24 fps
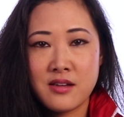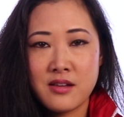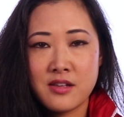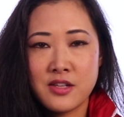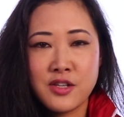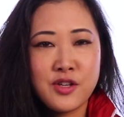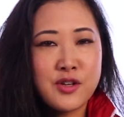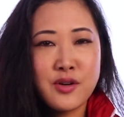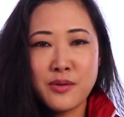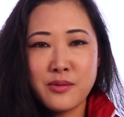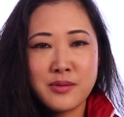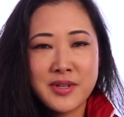
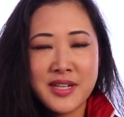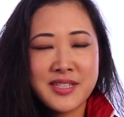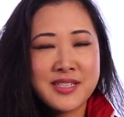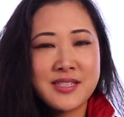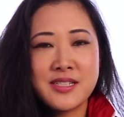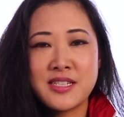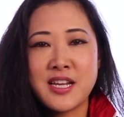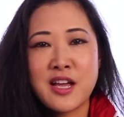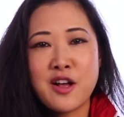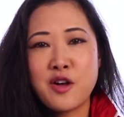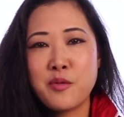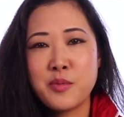you don't get to
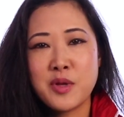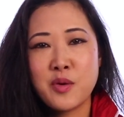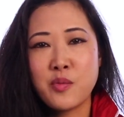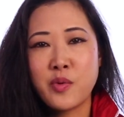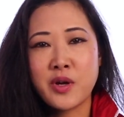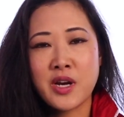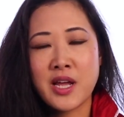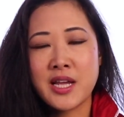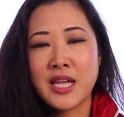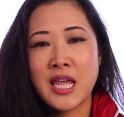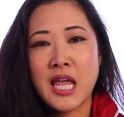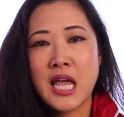tell me
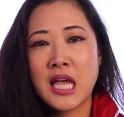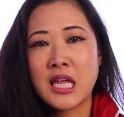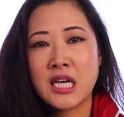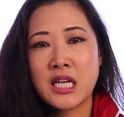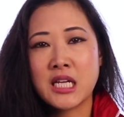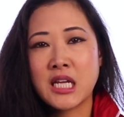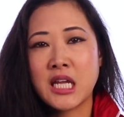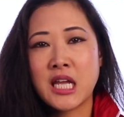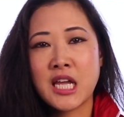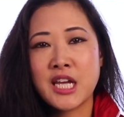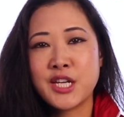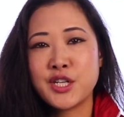what I can
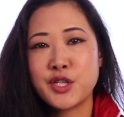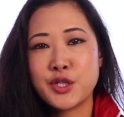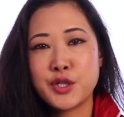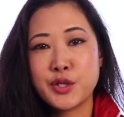and can't